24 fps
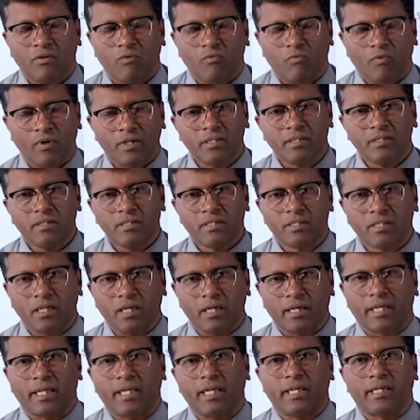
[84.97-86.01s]
Once
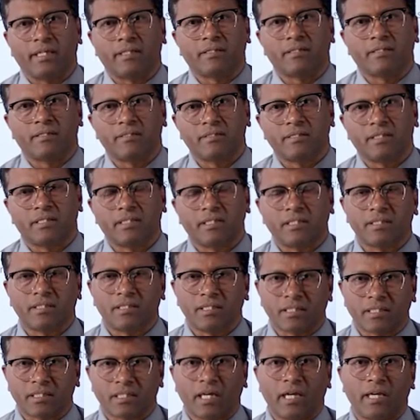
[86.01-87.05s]
again, this is
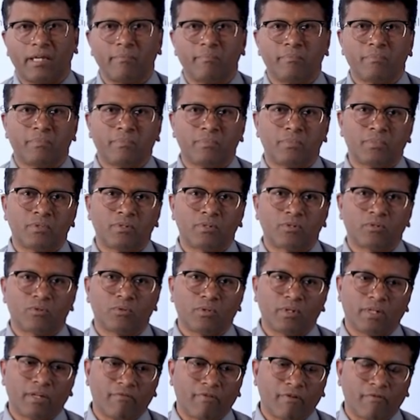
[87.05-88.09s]
the time
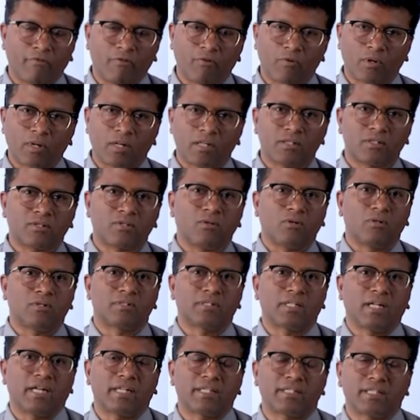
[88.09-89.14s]
to give a focus on
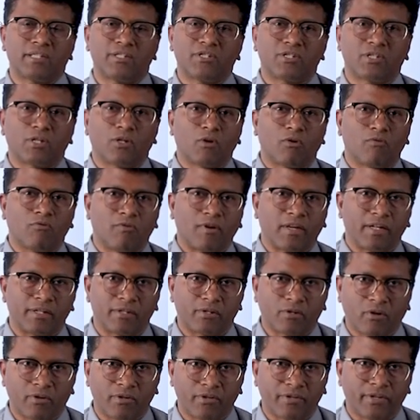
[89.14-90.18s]
the essential of valid
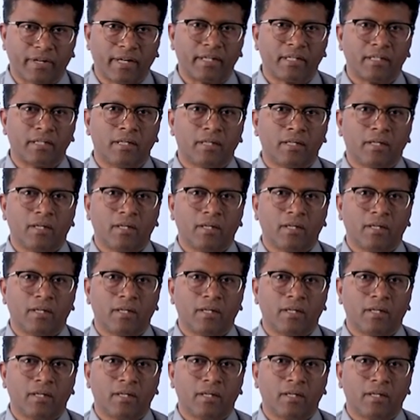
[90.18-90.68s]
contract,